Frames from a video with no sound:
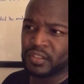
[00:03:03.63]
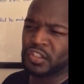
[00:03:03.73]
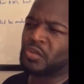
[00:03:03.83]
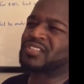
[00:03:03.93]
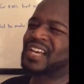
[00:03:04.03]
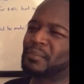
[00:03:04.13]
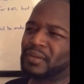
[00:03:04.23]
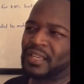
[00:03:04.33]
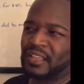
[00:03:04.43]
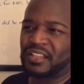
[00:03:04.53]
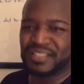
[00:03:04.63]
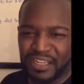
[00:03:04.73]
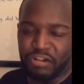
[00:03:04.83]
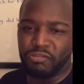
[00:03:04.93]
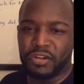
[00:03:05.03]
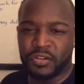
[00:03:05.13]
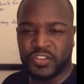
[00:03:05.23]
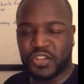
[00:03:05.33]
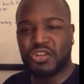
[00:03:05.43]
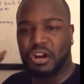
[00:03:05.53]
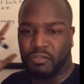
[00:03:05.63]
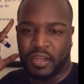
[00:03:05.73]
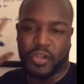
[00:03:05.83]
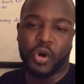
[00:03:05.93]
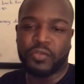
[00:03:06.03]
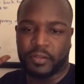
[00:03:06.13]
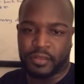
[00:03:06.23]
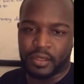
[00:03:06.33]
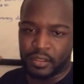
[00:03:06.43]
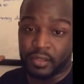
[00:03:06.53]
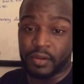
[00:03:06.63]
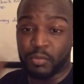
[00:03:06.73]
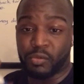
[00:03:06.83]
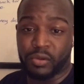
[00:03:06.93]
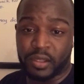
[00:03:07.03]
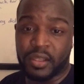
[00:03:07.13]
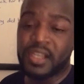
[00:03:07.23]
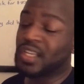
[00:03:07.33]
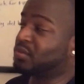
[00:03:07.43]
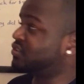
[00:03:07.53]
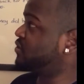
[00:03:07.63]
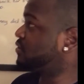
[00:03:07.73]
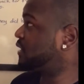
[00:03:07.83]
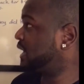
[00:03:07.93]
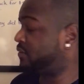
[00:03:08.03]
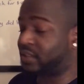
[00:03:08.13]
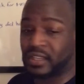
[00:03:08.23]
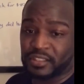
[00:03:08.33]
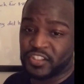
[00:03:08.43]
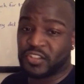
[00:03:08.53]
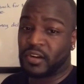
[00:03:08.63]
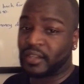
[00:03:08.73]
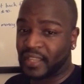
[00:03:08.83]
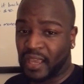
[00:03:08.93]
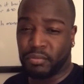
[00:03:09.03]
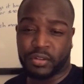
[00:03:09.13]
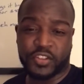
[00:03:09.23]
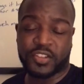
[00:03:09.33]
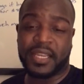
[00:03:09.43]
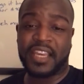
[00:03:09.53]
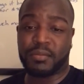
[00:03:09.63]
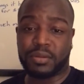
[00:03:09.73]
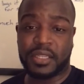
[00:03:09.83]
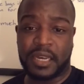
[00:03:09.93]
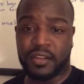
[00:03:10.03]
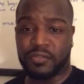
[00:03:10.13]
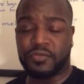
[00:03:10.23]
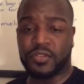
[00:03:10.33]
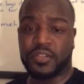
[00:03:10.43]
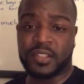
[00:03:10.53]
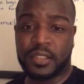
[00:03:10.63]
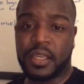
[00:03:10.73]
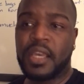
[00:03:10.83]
Then on top of that, it's like a riddle, so you already overthinking it, number one. Number two, you don't have like any starting capital, so that could be kind of confusing.